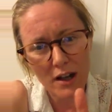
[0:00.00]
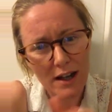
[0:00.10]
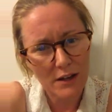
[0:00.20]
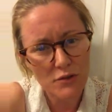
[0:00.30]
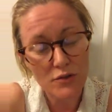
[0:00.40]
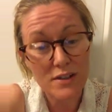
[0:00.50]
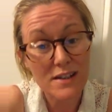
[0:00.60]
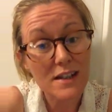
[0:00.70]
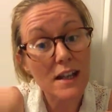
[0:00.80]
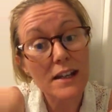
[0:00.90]
like language
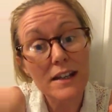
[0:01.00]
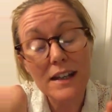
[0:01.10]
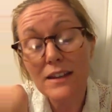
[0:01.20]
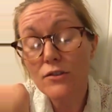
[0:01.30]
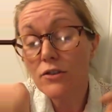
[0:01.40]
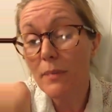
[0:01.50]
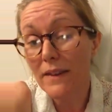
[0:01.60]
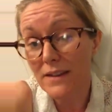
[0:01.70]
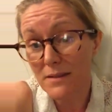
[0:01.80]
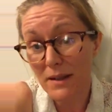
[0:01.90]
choices, and either talk
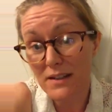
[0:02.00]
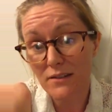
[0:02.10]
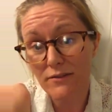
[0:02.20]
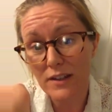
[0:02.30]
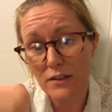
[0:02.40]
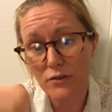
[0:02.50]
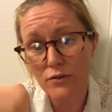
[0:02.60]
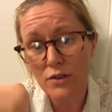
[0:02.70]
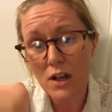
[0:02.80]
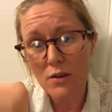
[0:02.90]
about the semantic
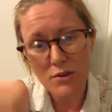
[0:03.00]
field,